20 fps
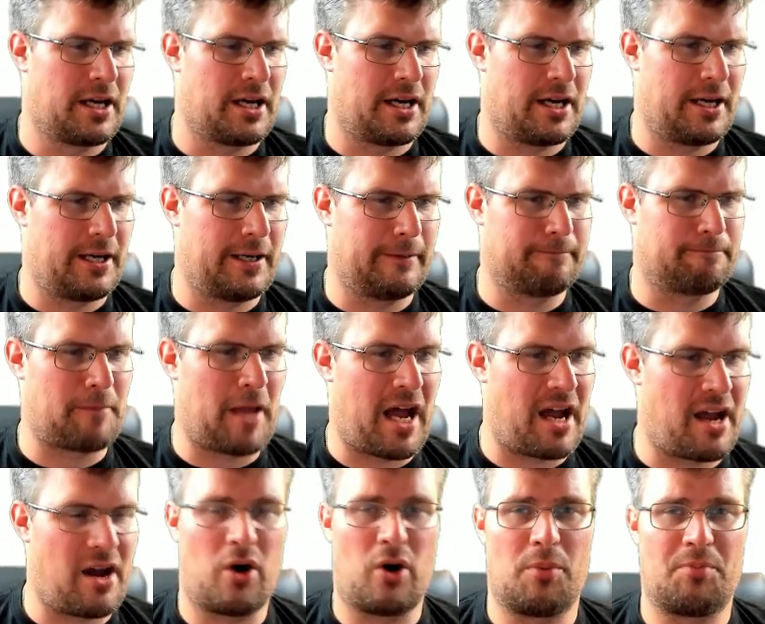Um,
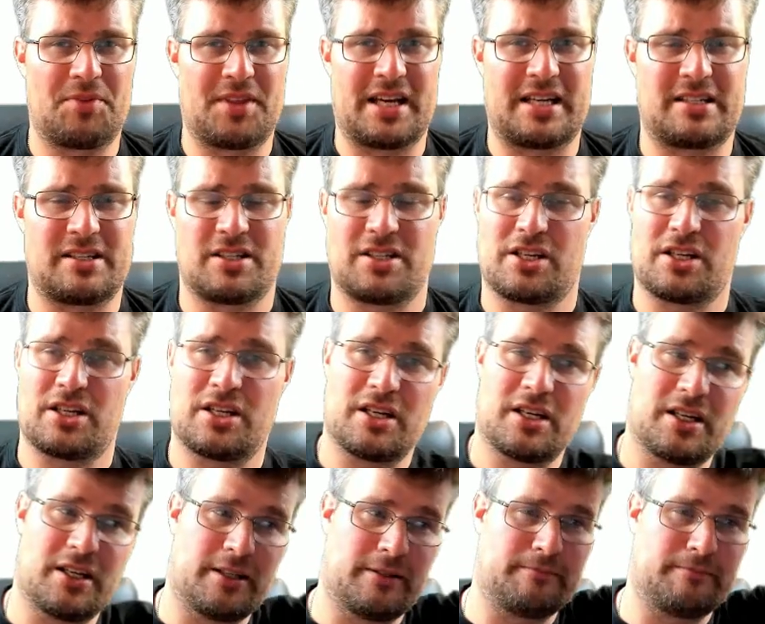I hope that
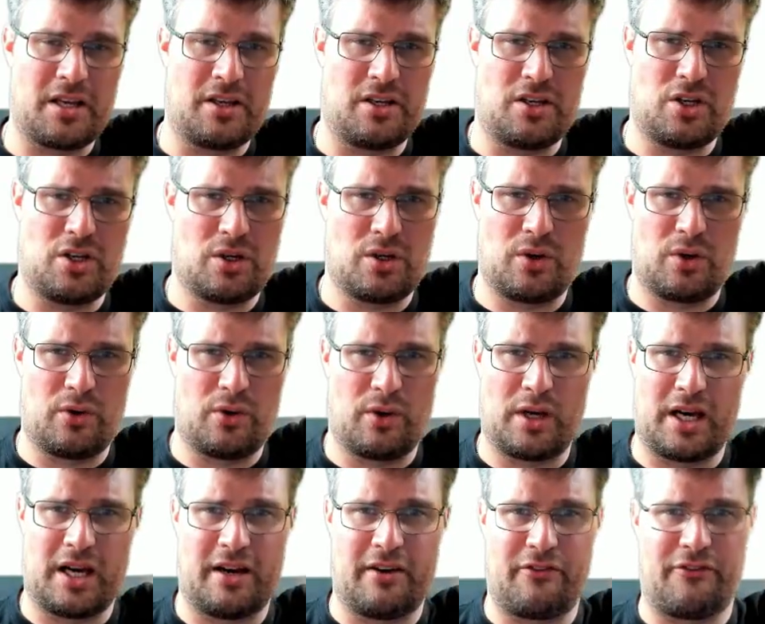you, um, you
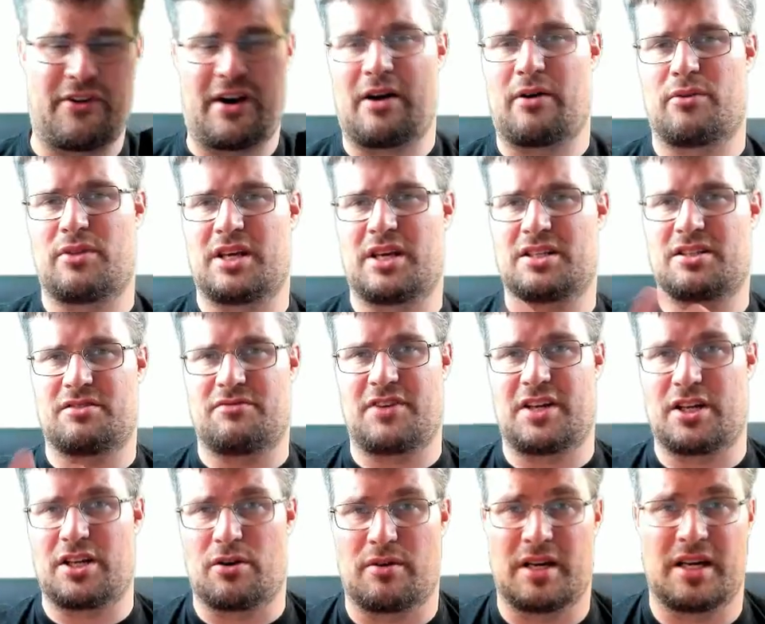uh, found this
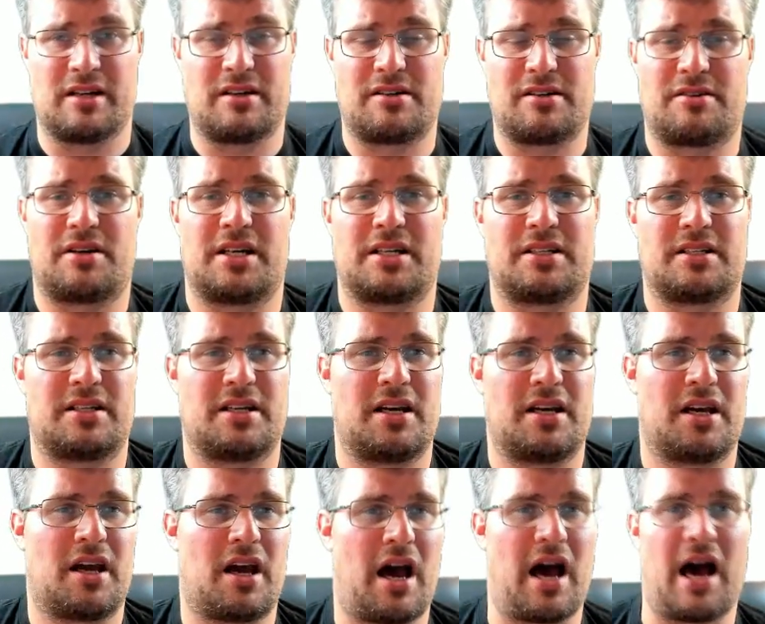video
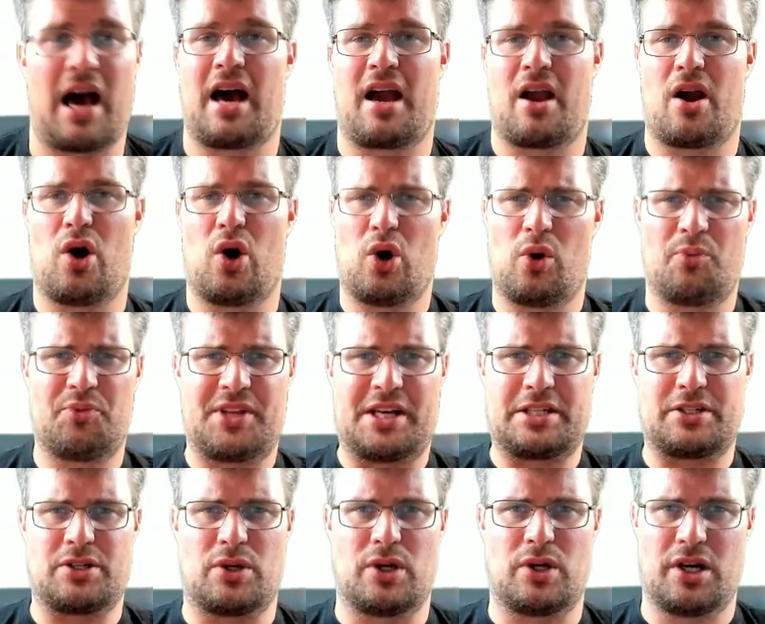interesting. I hope
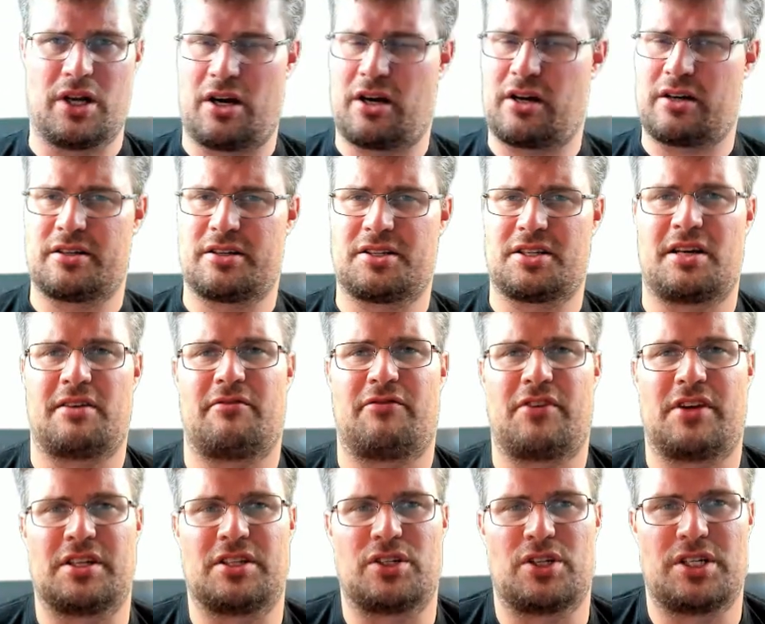that you learned
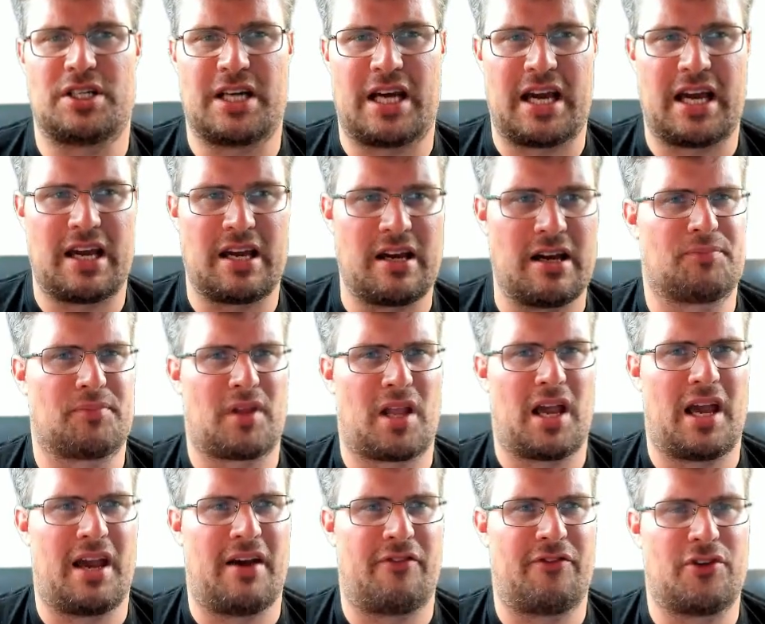something today.
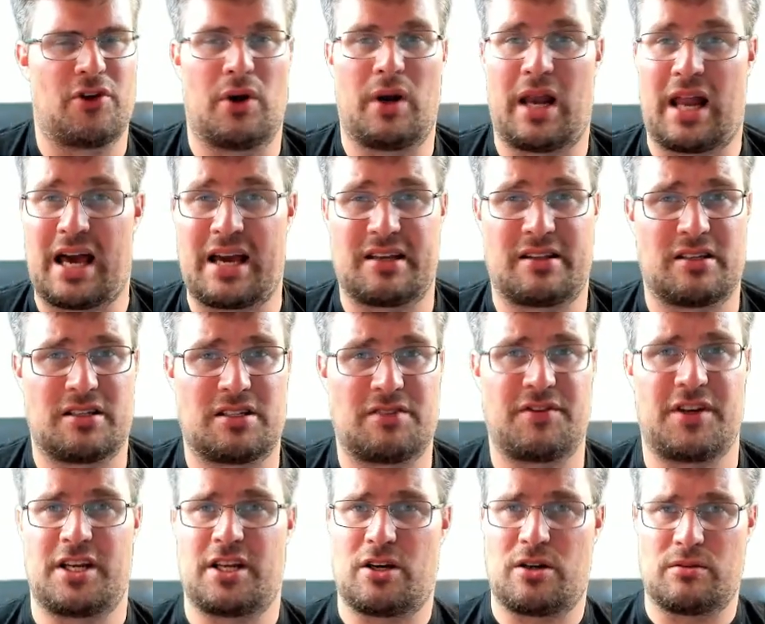If you like this
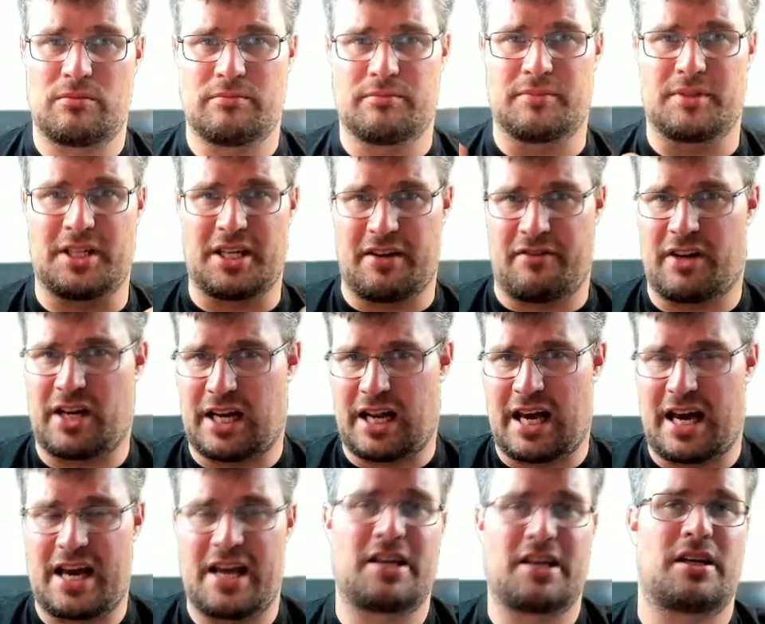video, give it a
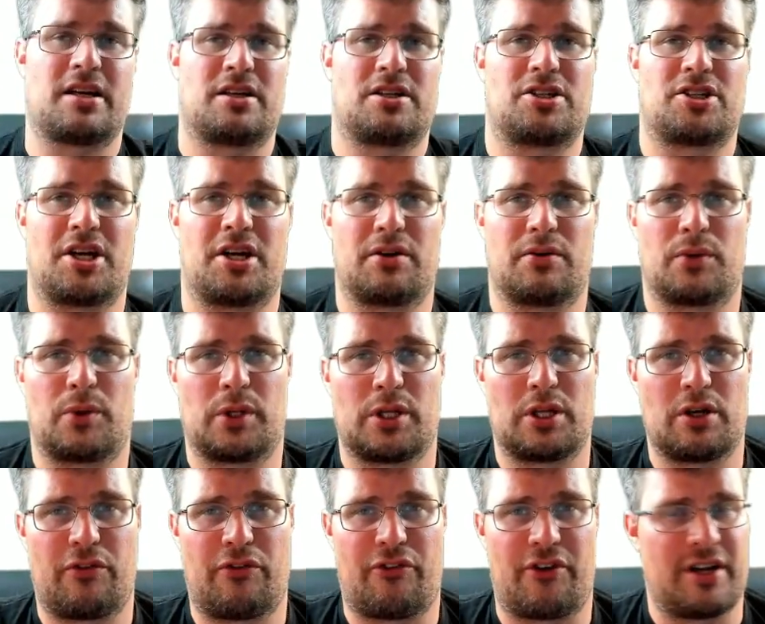like, share it with
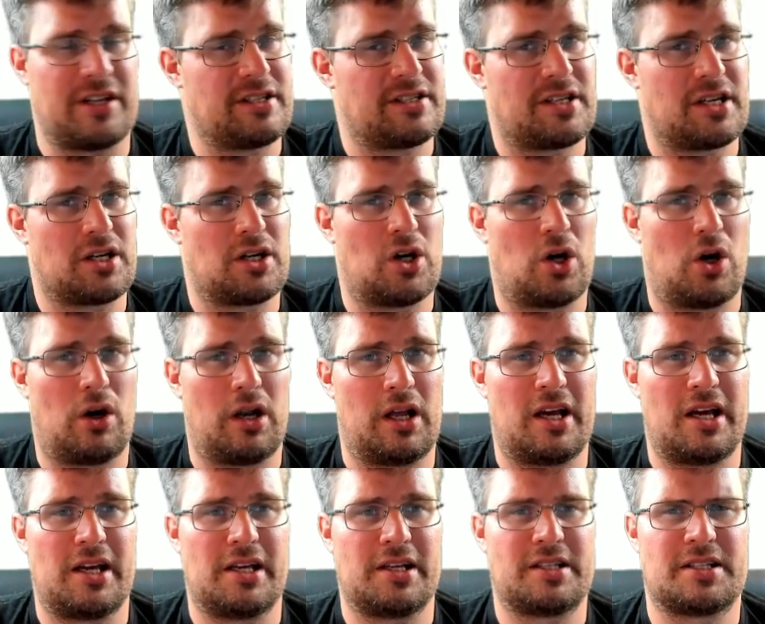your friends and
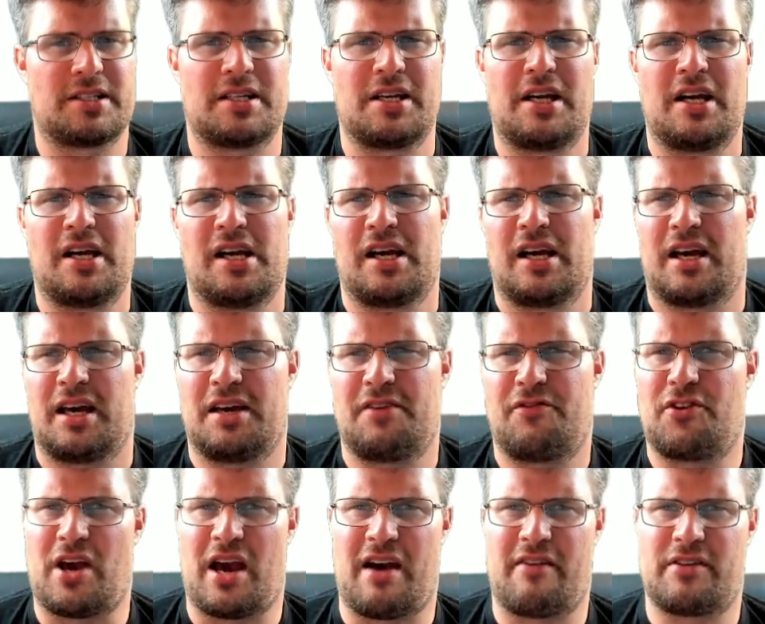colleagues.
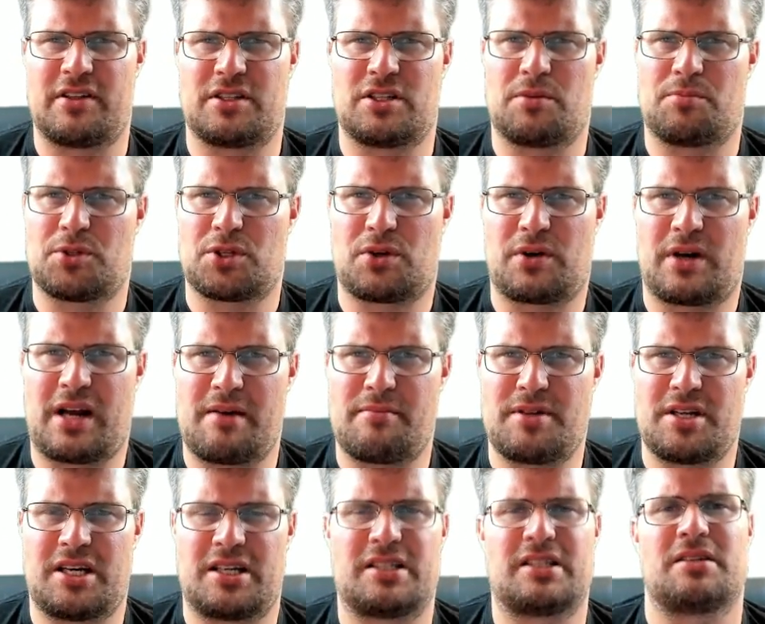If you haven't subscribed
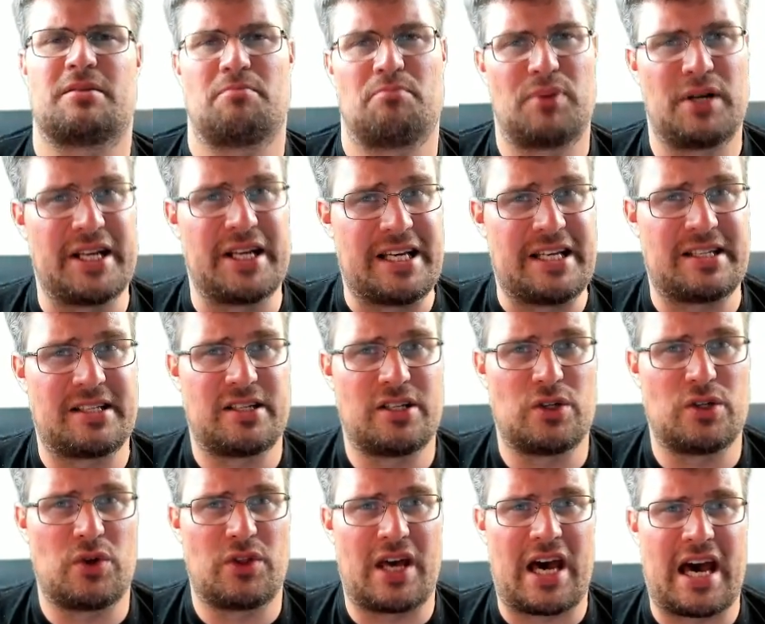yet, please
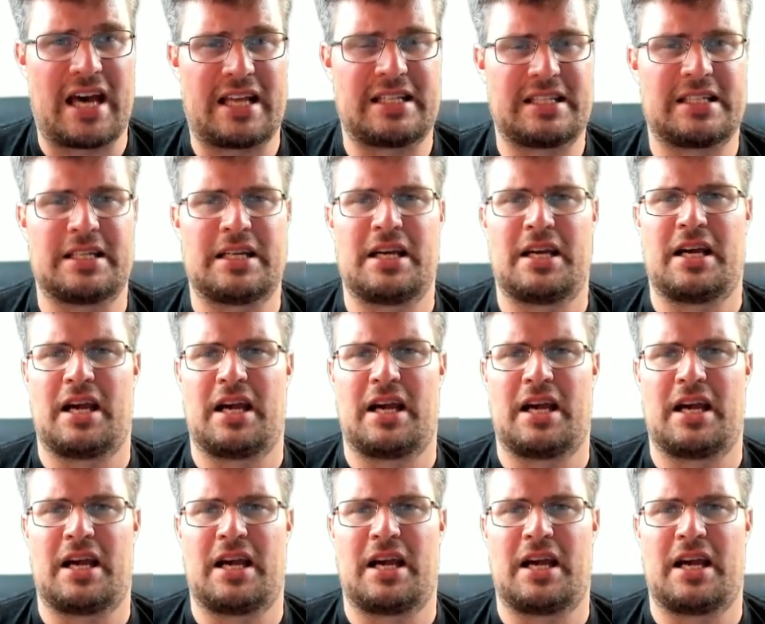do that.